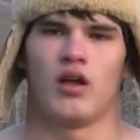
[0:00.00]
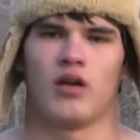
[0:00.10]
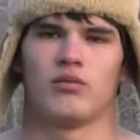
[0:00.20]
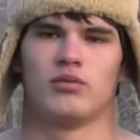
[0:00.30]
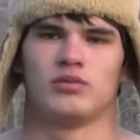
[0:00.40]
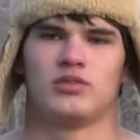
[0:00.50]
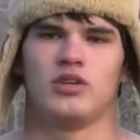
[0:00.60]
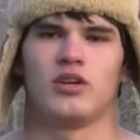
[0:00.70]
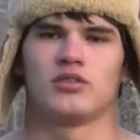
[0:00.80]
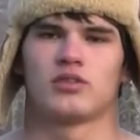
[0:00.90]
I was
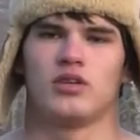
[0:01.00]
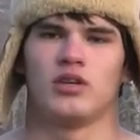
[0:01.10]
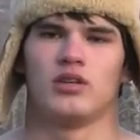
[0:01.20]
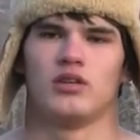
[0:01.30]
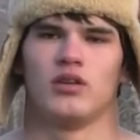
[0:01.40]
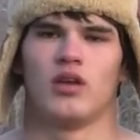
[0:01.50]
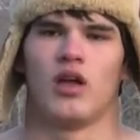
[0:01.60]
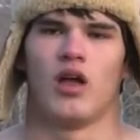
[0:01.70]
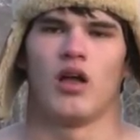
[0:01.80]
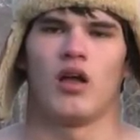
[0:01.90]
just kidding.
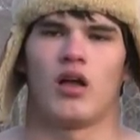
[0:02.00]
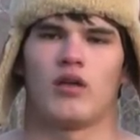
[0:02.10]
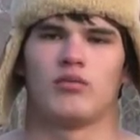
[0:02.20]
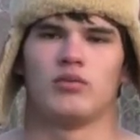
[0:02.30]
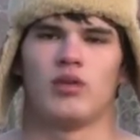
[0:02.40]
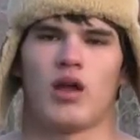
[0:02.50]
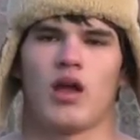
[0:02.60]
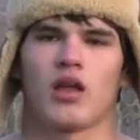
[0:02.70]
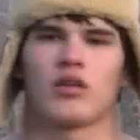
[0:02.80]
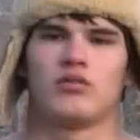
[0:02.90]
I would
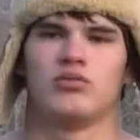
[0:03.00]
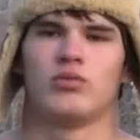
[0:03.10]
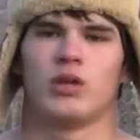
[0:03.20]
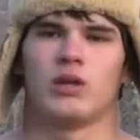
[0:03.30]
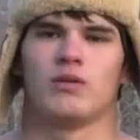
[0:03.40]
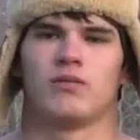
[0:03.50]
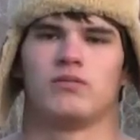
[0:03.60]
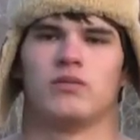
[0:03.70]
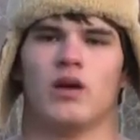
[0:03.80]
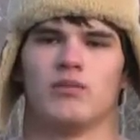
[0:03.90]
like to give
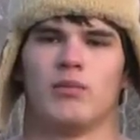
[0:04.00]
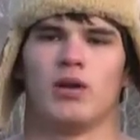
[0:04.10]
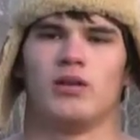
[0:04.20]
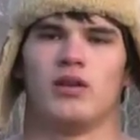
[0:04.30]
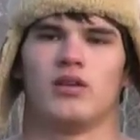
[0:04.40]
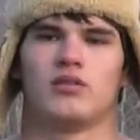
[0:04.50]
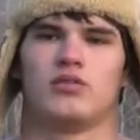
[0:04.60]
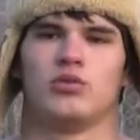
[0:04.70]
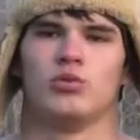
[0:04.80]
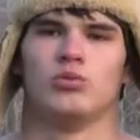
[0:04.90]
the money
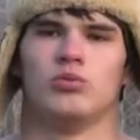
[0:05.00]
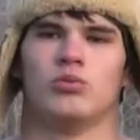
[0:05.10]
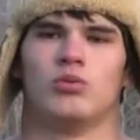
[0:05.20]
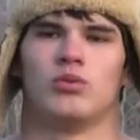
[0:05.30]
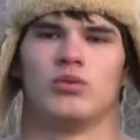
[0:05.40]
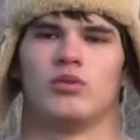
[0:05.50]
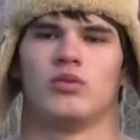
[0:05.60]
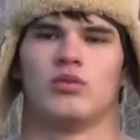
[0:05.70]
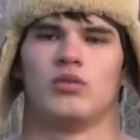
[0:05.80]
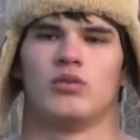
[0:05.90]
to.
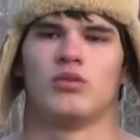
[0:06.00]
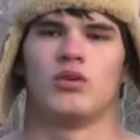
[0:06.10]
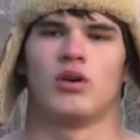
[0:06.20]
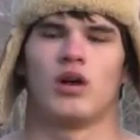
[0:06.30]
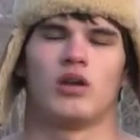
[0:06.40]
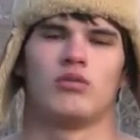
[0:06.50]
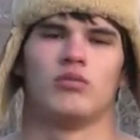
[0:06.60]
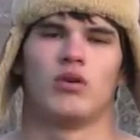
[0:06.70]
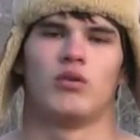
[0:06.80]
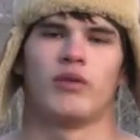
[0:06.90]
I
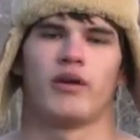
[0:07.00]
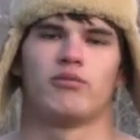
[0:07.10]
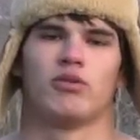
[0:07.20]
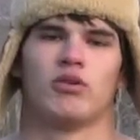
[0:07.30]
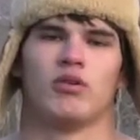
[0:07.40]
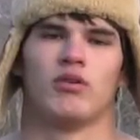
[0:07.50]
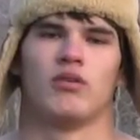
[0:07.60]
don't know that word.